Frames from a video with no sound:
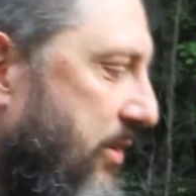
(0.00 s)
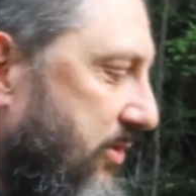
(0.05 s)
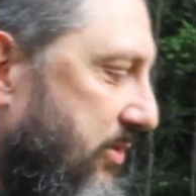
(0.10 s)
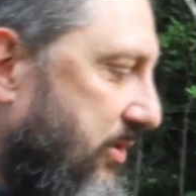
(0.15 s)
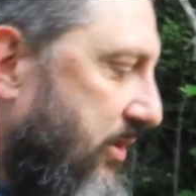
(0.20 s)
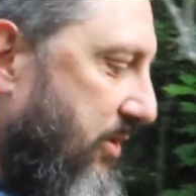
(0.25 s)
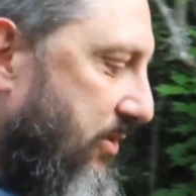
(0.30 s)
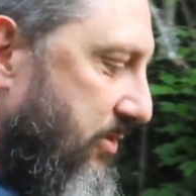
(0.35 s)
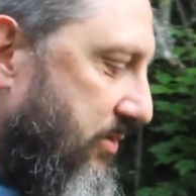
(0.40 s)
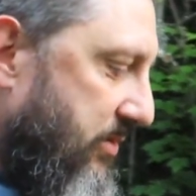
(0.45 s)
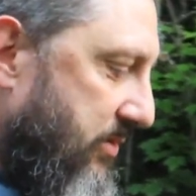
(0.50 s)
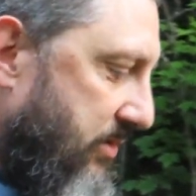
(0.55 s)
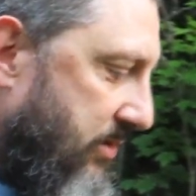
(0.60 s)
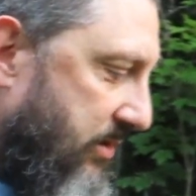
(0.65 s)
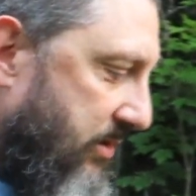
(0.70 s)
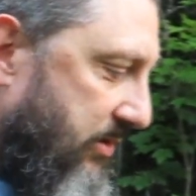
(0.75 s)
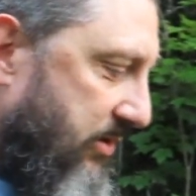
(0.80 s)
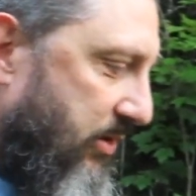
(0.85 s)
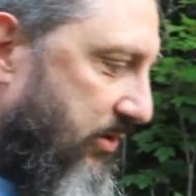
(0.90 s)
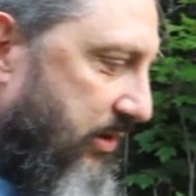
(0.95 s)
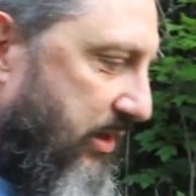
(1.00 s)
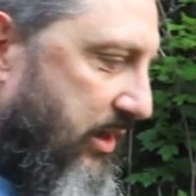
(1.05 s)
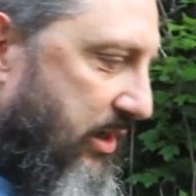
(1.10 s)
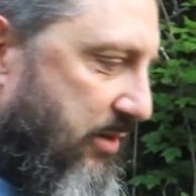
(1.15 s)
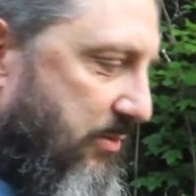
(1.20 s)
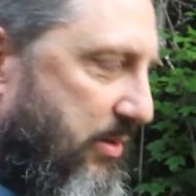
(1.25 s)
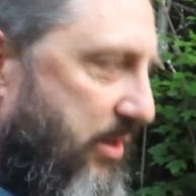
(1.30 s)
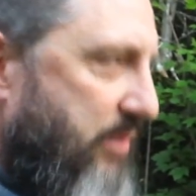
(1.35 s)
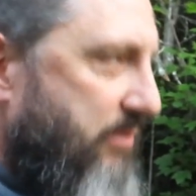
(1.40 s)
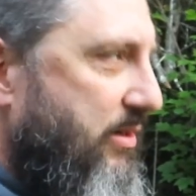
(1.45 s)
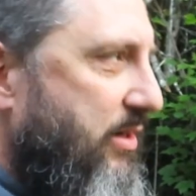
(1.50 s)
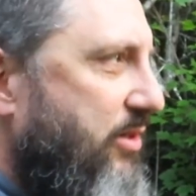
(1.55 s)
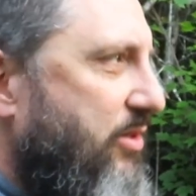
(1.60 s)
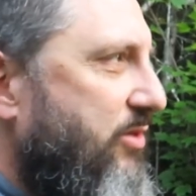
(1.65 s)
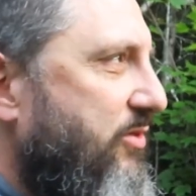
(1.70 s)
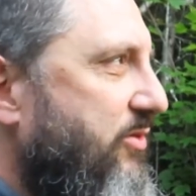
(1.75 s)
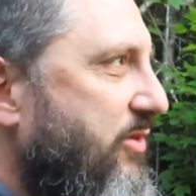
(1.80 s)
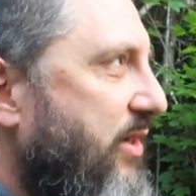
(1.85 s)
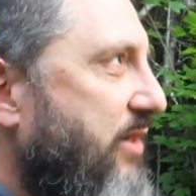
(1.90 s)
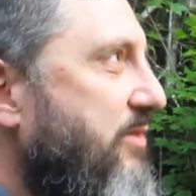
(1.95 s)
So, don't let anybody wreck
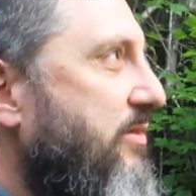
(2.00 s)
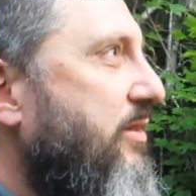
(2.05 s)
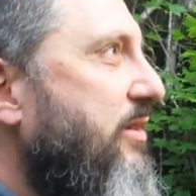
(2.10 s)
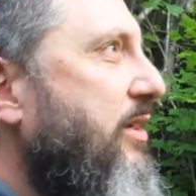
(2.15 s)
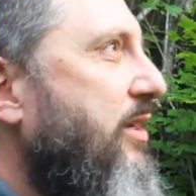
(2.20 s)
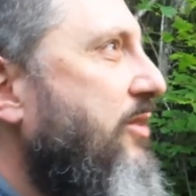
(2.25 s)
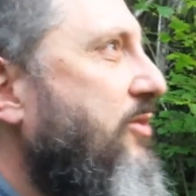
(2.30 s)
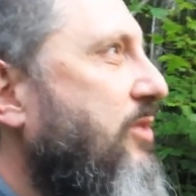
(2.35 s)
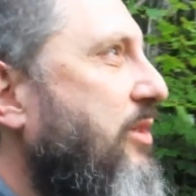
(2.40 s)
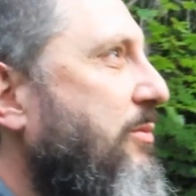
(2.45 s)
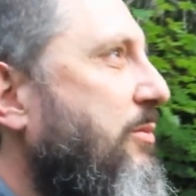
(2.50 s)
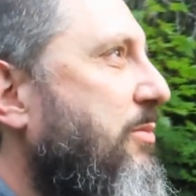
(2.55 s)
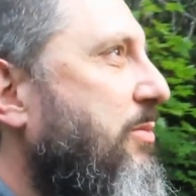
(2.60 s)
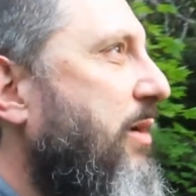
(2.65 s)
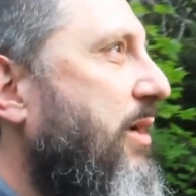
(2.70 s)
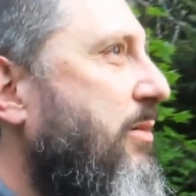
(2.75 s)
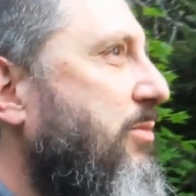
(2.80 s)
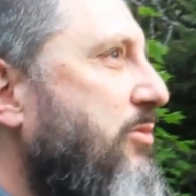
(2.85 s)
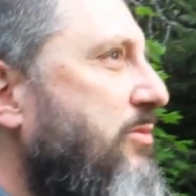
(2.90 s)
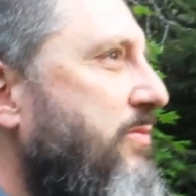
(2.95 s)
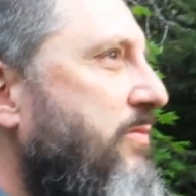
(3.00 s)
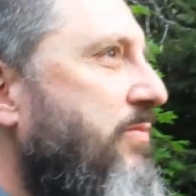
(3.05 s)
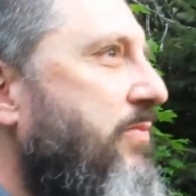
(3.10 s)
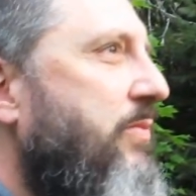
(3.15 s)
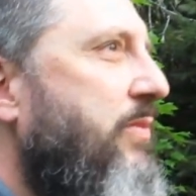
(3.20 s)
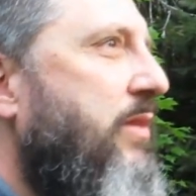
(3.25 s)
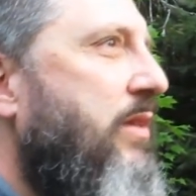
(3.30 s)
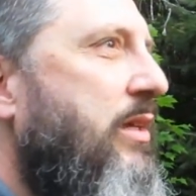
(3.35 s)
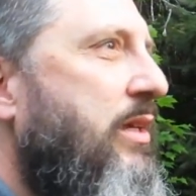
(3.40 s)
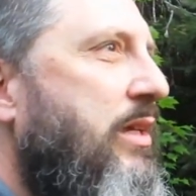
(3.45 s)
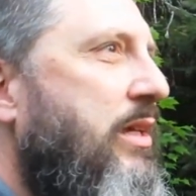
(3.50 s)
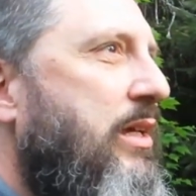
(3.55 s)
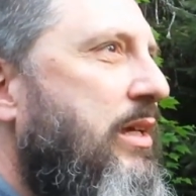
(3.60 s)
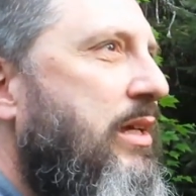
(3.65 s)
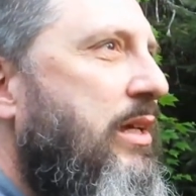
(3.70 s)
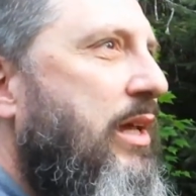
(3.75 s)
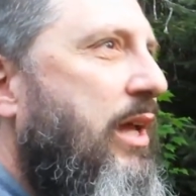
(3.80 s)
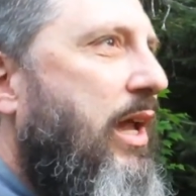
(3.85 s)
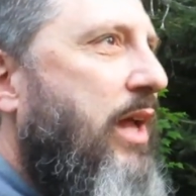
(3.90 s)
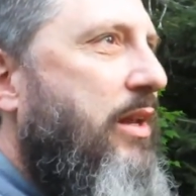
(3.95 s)
your faith in the King James Bible.
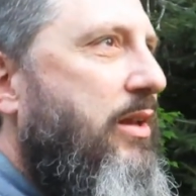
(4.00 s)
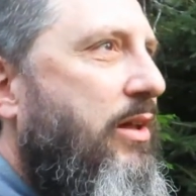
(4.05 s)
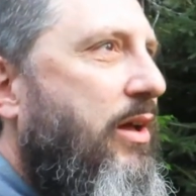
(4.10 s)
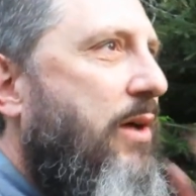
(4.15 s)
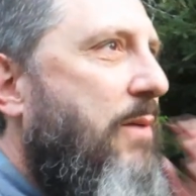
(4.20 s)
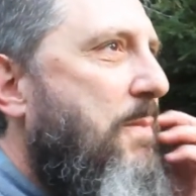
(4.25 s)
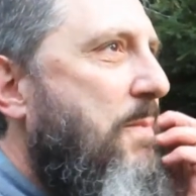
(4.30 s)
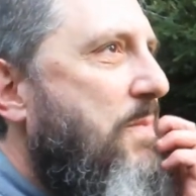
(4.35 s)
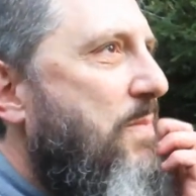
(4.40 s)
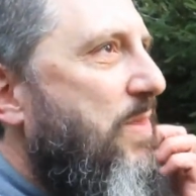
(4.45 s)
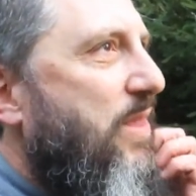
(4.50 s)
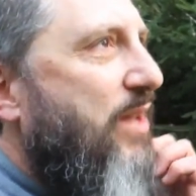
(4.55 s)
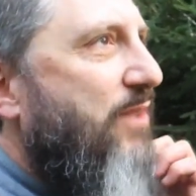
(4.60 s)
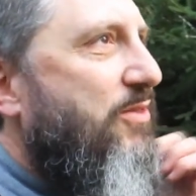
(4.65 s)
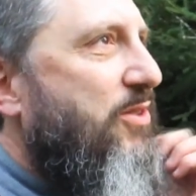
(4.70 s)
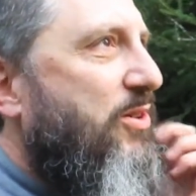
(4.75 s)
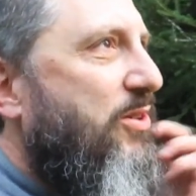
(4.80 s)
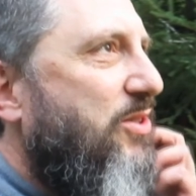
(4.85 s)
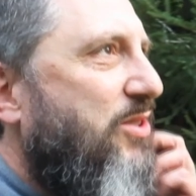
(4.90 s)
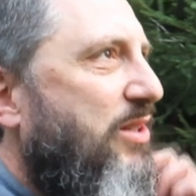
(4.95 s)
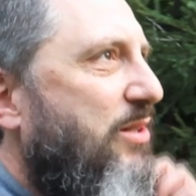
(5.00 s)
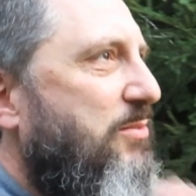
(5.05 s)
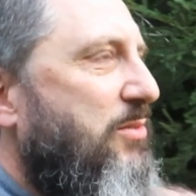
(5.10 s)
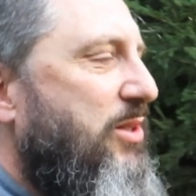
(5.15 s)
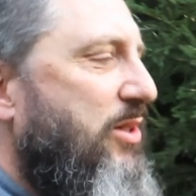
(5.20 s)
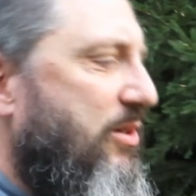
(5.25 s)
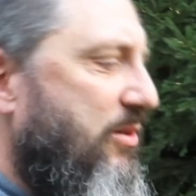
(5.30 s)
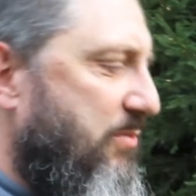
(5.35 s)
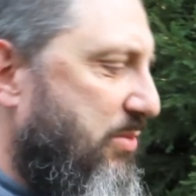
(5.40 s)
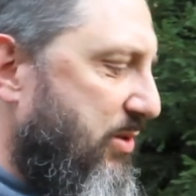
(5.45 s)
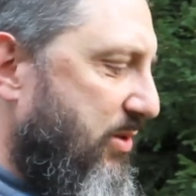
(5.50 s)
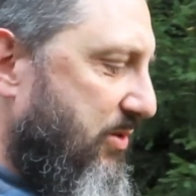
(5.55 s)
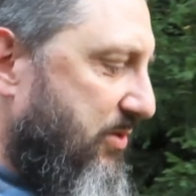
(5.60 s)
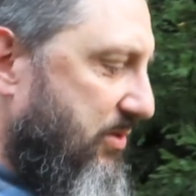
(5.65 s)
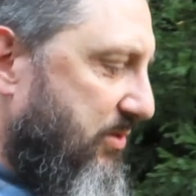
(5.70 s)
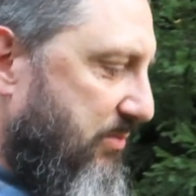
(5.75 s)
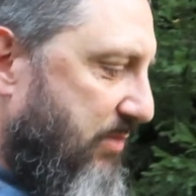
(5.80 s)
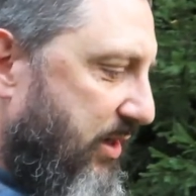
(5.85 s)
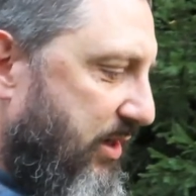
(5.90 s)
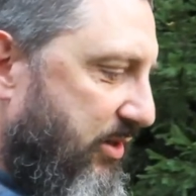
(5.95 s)
And um, if you're some young
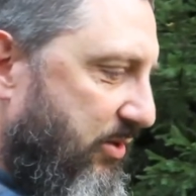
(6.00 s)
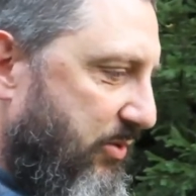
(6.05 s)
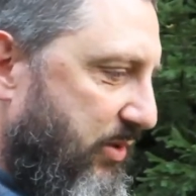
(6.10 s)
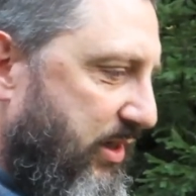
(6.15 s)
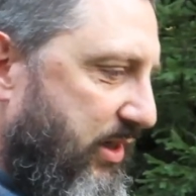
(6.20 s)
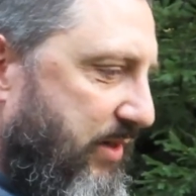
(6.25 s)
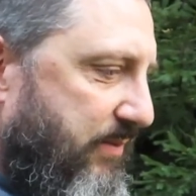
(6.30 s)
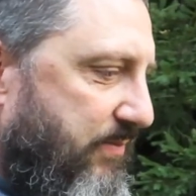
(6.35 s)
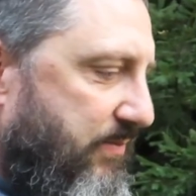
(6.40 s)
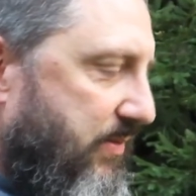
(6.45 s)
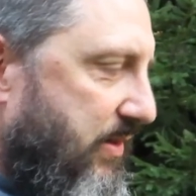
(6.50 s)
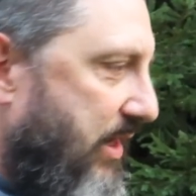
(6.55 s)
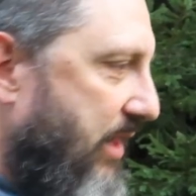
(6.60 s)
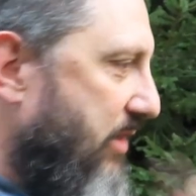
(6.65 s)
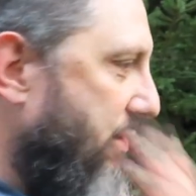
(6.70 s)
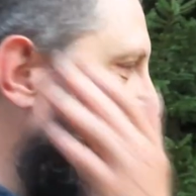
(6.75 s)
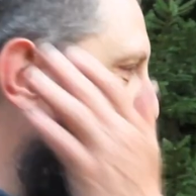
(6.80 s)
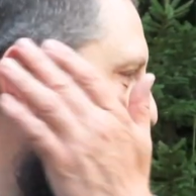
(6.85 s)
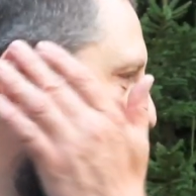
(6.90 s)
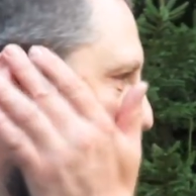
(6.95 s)
person, by the way, and you